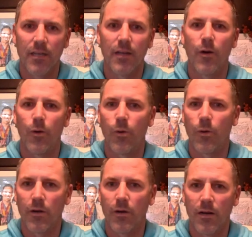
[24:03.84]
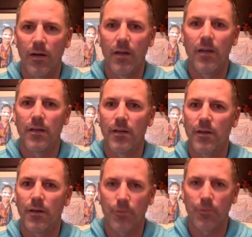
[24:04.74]
or you're
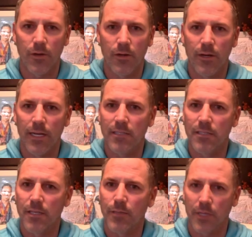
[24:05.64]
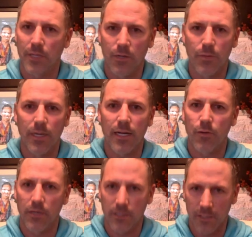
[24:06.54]
going to throw your hands up and go back
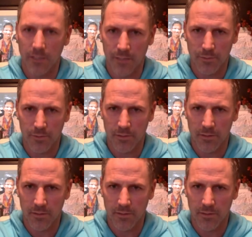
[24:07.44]
where you're comfortable.